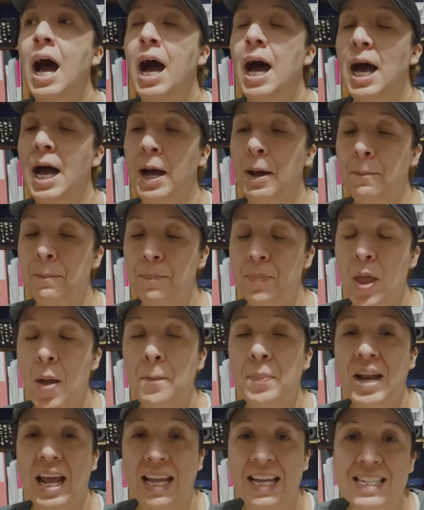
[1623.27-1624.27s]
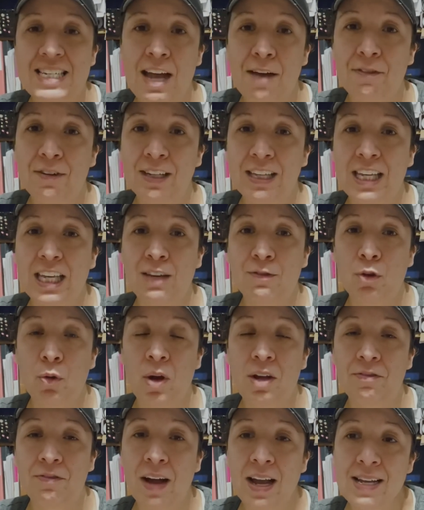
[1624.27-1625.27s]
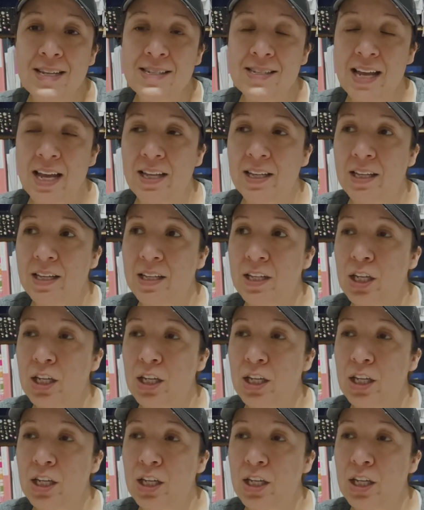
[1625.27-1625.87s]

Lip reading: But I can definitely give you advice and,